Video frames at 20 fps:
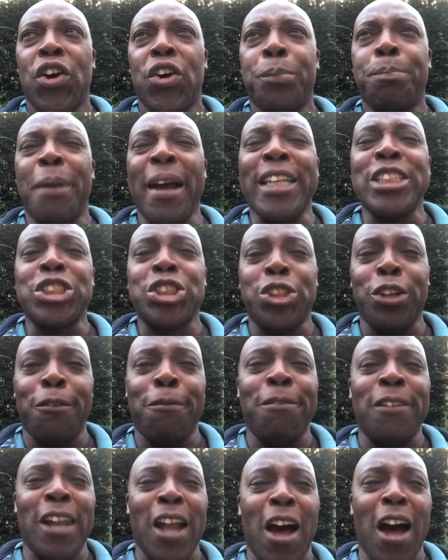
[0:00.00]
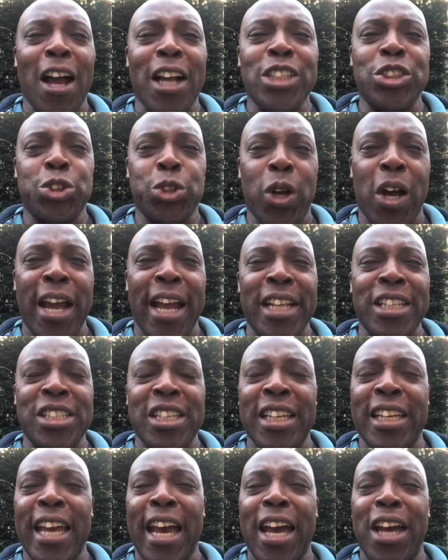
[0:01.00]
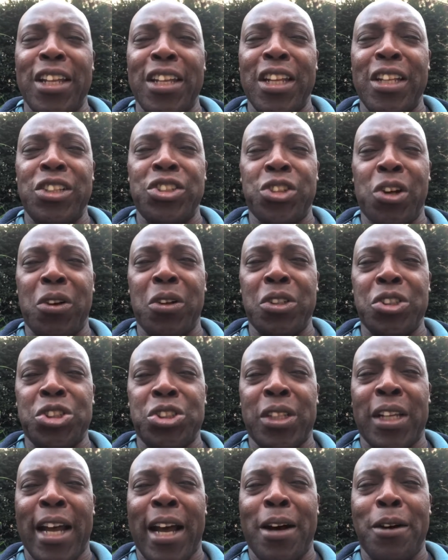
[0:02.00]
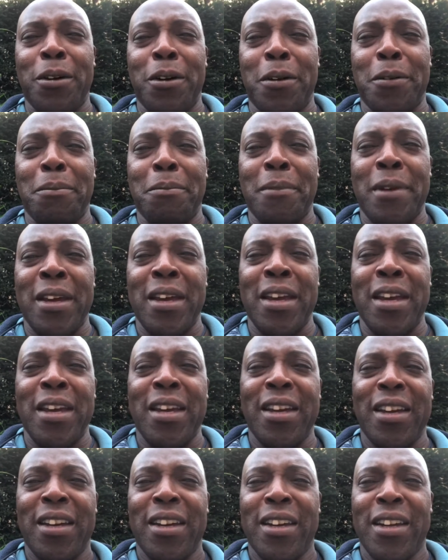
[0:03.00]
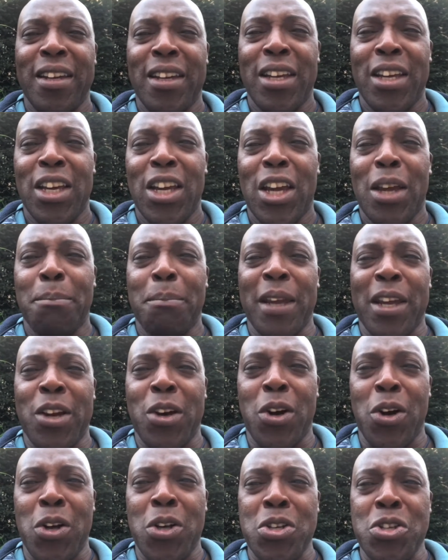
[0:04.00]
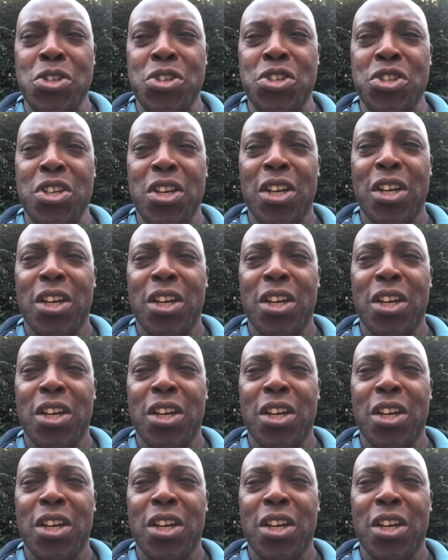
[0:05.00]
Best of luck trying to get an injunction out on me, because